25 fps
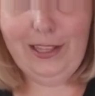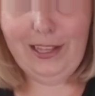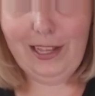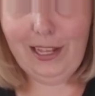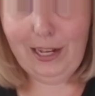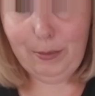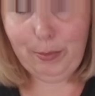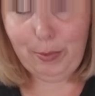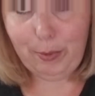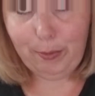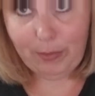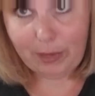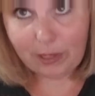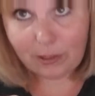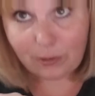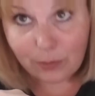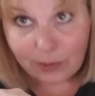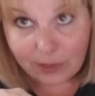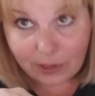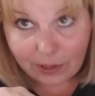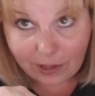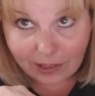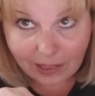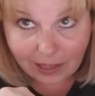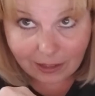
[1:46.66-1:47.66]
gonna be mixed
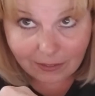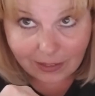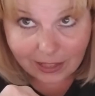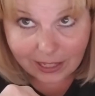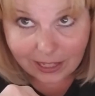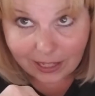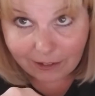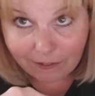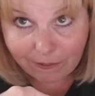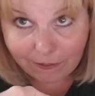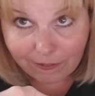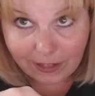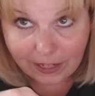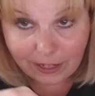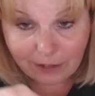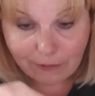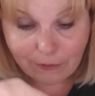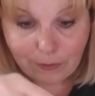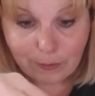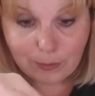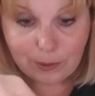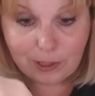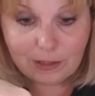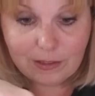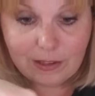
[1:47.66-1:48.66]
with the lovely confetti
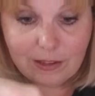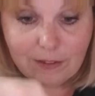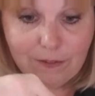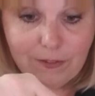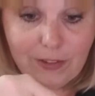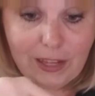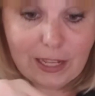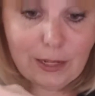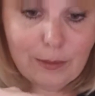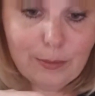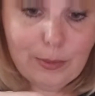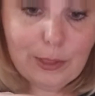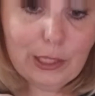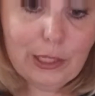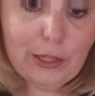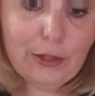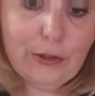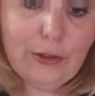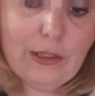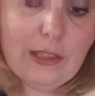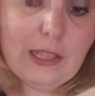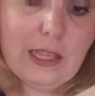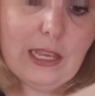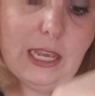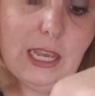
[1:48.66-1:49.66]
from these confetti
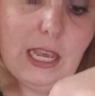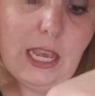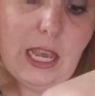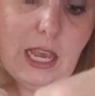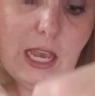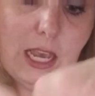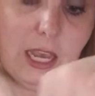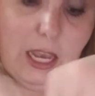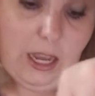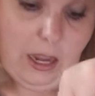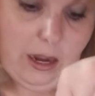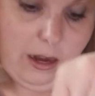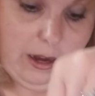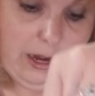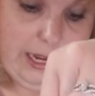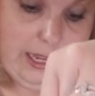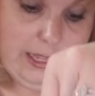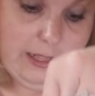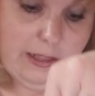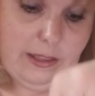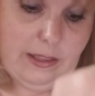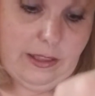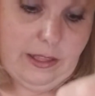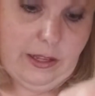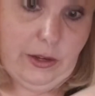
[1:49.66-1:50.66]
balloons. All
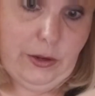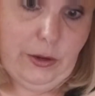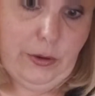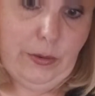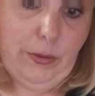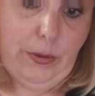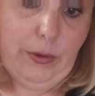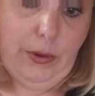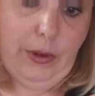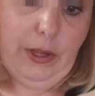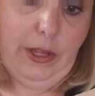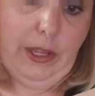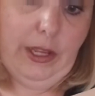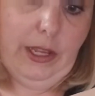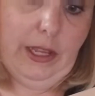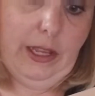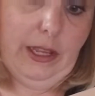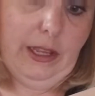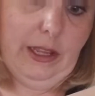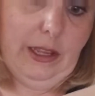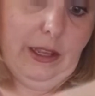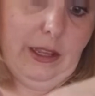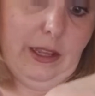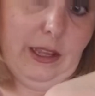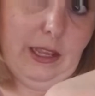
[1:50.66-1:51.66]
right, so
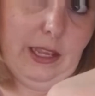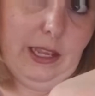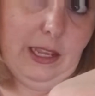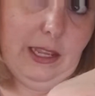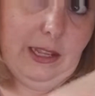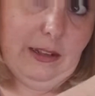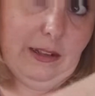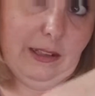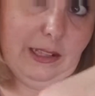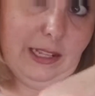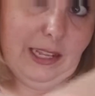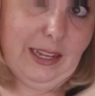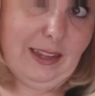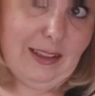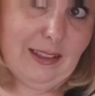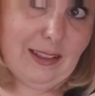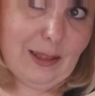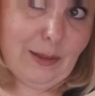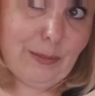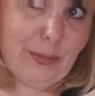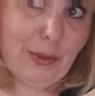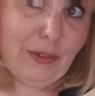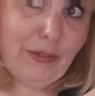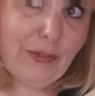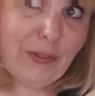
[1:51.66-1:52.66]
like I
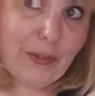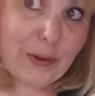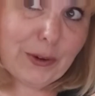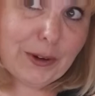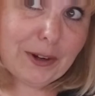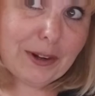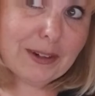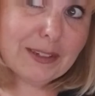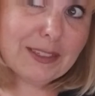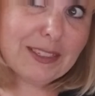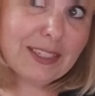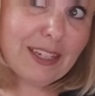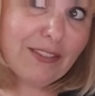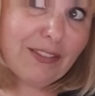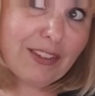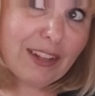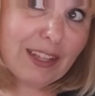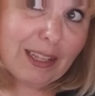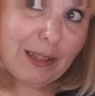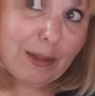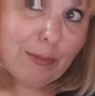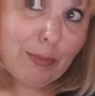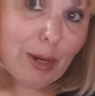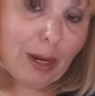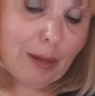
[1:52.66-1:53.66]
said before,
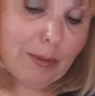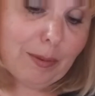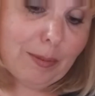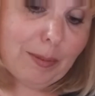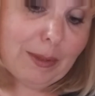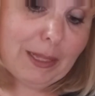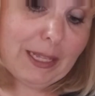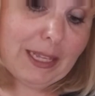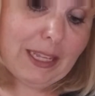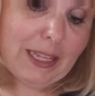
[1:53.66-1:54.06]
definitely probably